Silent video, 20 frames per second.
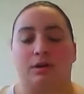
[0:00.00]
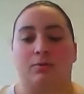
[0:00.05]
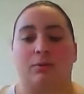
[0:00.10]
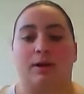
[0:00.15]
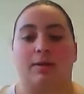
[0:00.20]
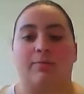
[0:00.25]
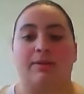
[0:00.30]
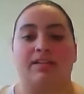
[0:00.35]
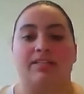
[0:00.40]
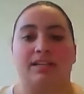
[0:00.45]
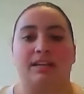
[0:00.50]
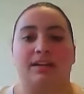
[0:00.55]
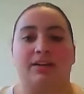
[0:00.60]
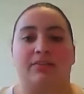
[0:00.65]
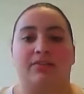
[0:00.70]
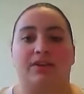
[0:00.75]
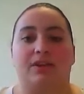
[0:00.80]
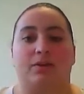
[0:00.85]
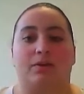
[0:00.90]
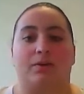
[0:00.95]
web-based
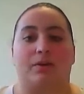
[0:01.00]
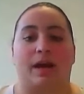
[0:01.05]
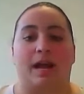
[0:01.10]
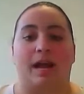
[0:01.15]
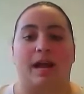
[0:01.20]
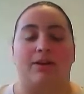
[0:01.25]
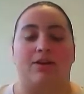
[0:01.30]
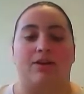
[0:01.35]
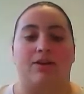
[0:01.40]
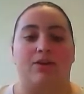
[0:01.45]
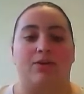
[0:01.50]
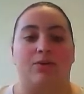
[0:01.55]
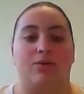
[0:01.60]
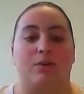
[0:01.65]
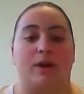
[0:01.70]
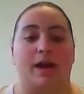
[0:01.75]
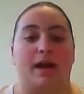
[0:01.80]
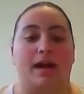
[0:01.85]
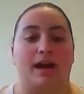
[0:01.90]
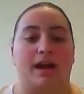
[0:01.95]
interview and you
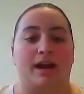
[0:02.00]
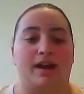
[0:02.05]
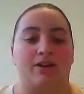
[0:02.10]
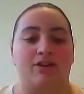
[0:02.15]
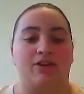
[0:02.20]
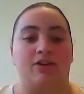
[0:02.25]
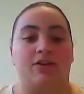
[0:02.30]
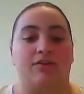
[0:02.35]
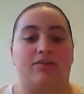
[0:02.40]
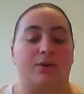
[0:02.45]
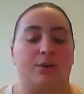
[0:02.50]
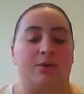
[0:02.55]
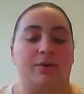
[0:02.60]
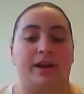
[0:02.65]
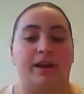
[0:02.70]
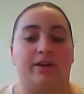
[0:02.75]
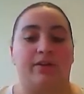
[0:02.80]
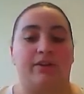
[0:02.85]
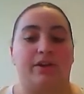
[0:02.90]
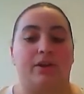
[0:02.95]
had your phone
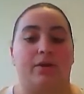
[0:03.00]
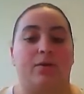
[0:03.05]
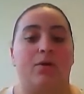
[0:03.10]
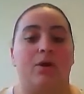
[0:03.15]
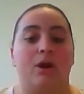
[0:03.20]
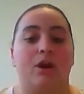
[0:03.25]
interview,